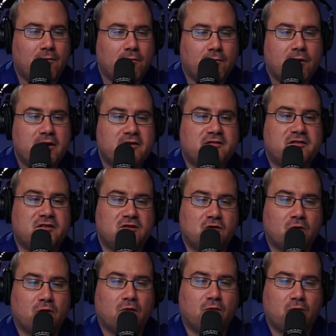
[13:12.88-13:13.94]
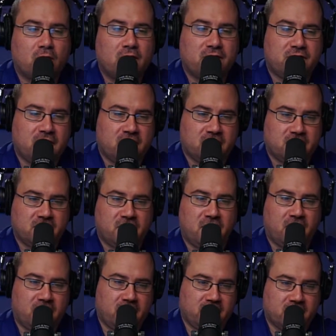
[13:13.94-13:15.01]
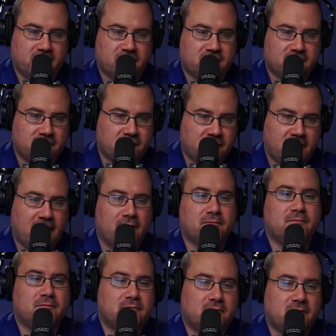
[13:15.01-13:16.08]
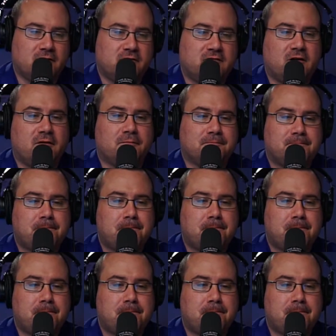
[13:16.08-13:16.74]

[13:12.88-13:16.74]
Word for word: what is your one thing in security that stood out this year?